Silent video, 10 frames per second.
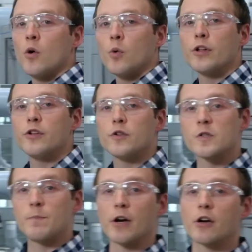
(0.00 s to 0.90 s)
We'll use
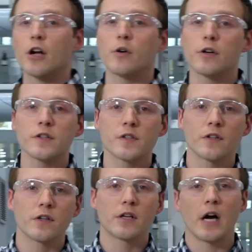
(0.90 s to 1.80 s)
sputter coaters,
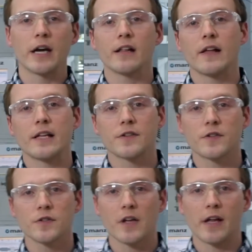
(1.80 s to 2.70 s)
cutting
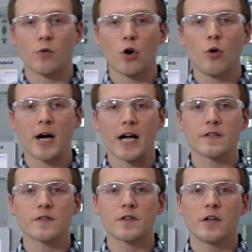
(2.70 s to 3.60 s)
lasers, and
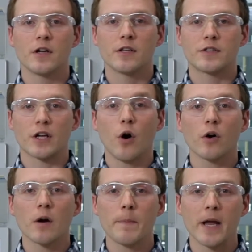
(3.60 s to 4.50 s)
robots to coat
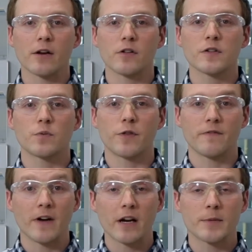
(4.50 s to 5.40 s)
our panels with the
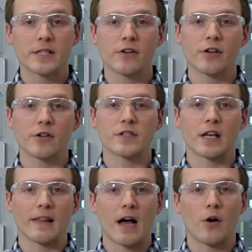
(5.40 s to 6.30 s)
vital materials that
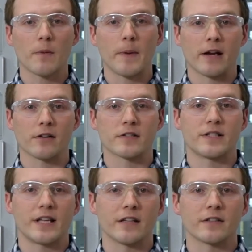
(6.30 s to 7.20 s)
allow our panels to
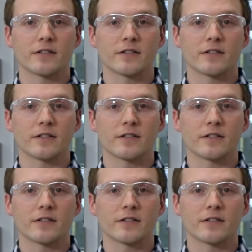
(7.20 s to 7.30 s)
tint.